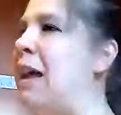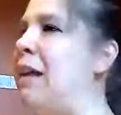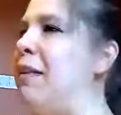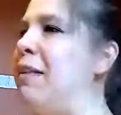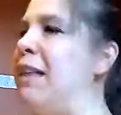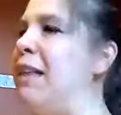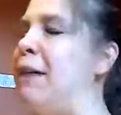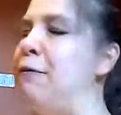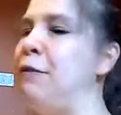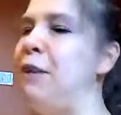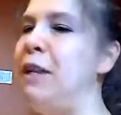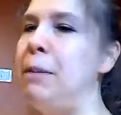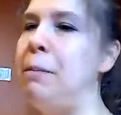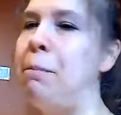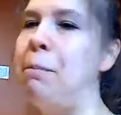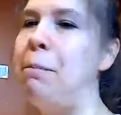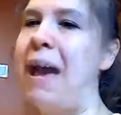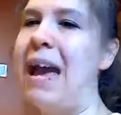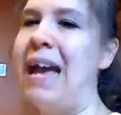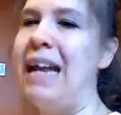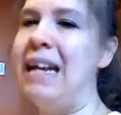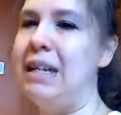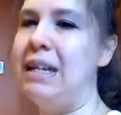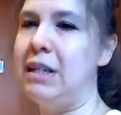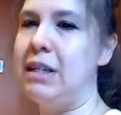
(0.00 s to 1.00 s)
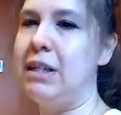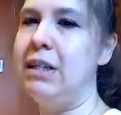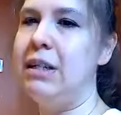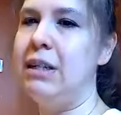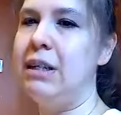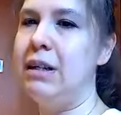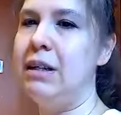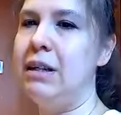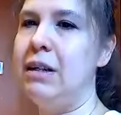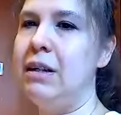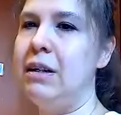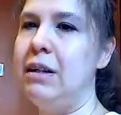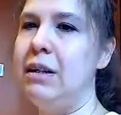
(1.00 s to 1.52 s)
that left knee bent.
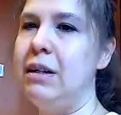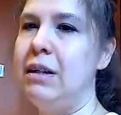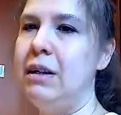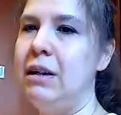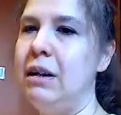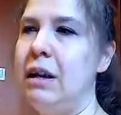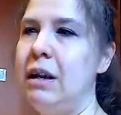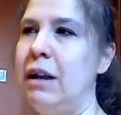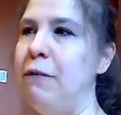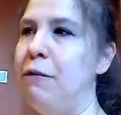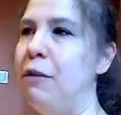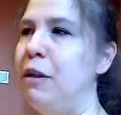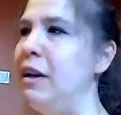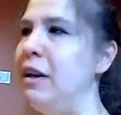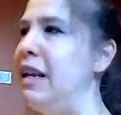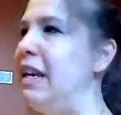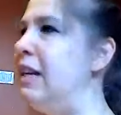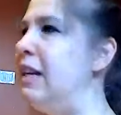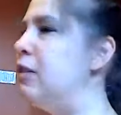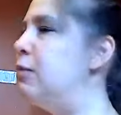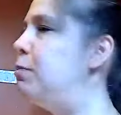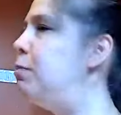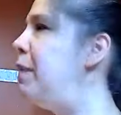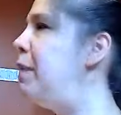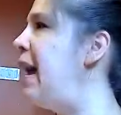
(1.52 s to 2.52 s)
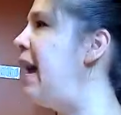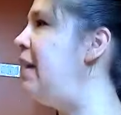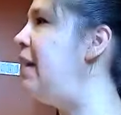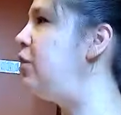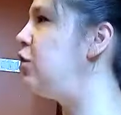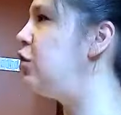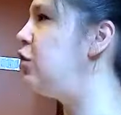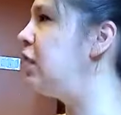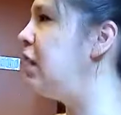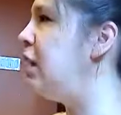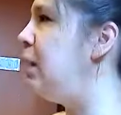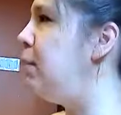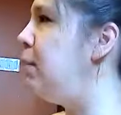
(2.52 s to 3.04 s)
If the knee is bent,
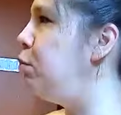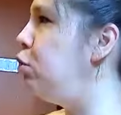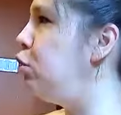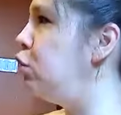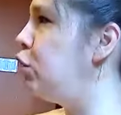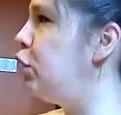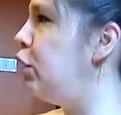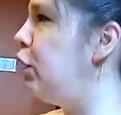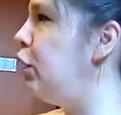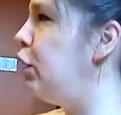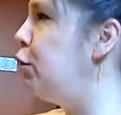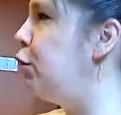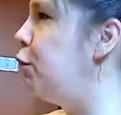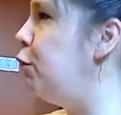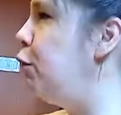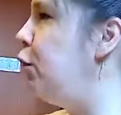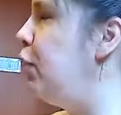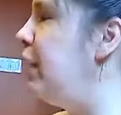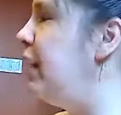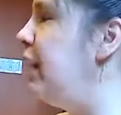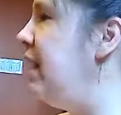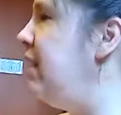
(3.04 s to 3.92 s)
just keep pushing your foot